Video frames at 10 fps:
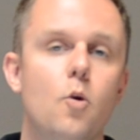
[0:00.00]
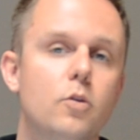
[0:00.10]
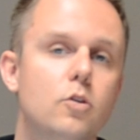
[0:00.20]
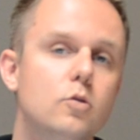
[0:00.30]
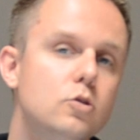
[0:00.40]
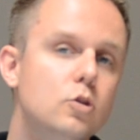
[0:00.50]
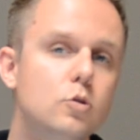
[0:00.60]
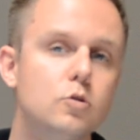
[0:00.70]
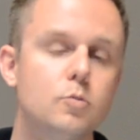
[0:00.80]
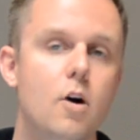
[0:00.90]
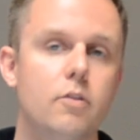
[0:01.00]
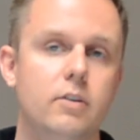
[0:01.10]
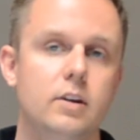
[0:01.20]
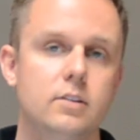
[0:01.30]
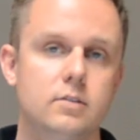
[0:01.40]
With those two small
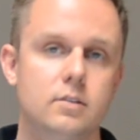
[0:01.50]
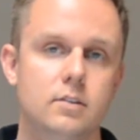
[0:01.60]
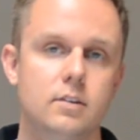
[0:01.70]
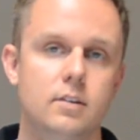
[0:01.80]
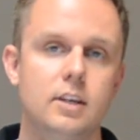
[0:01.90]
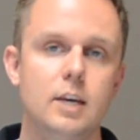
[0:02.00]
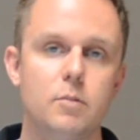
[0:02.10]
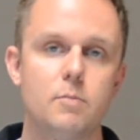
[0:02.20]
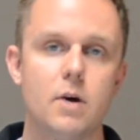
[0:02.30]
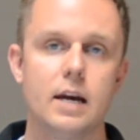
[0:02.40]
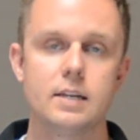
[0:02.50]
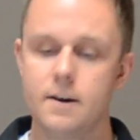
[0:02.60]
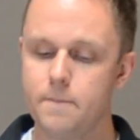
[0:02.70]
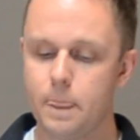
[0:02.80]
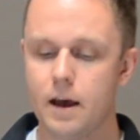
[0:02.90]
things to keep in mind,
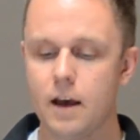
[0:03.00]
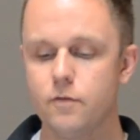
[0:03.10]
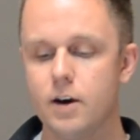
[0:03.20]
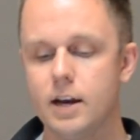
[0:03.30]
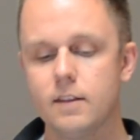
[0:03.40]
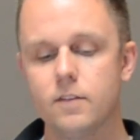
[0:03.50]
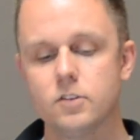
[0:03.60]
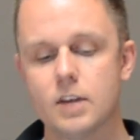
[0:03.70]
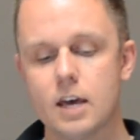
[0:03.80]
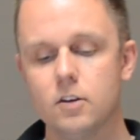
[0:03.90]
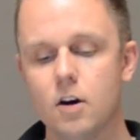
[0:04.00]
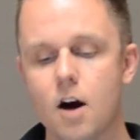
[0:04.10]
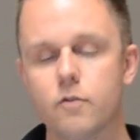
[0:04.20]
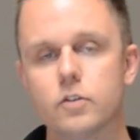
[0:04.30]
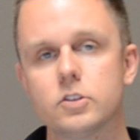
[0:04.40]
I find that the saddle
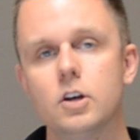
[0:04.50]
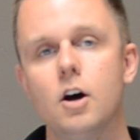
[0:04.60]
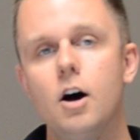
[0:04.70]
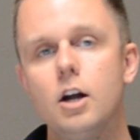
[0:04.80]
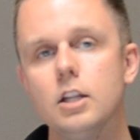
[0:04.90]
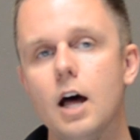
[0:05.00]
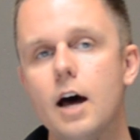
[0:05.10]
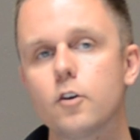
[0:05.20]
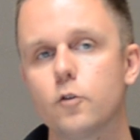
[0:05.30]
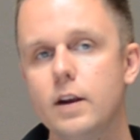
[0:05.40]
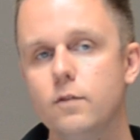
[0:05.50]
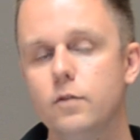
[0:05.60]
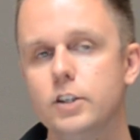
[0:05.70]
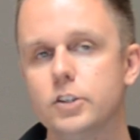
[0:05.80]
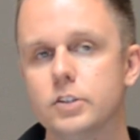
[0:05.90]
offers a lot of great
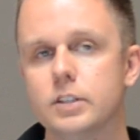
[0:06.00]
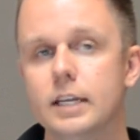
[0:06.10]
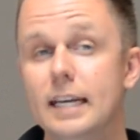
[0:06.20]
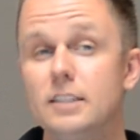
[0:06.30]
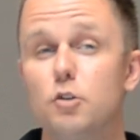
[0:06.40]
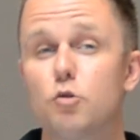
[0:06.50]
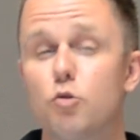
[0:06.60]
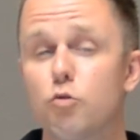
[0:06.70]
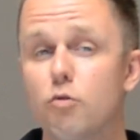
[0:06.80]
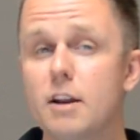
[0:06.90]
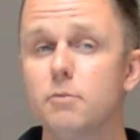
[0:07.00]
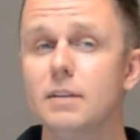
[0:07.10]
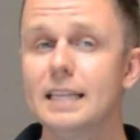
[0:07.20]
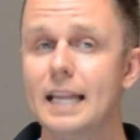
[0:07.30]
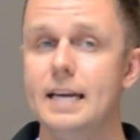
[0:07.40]
features. It's
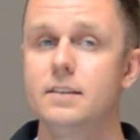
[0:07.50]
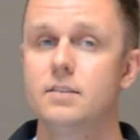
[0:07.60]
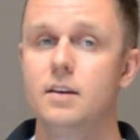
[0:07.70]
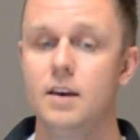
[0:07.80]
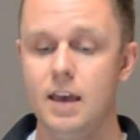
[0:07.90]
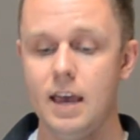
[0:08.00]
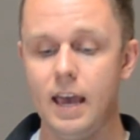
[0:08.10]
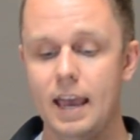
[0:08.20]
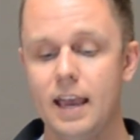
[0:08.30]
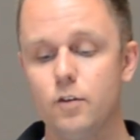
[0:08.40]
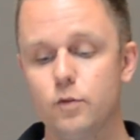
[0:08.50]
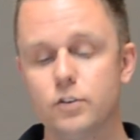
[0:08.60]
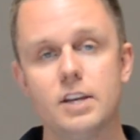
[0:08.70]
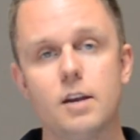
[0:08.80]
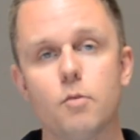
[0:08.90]
incredibly light, and for
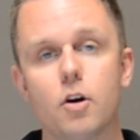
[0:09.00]
San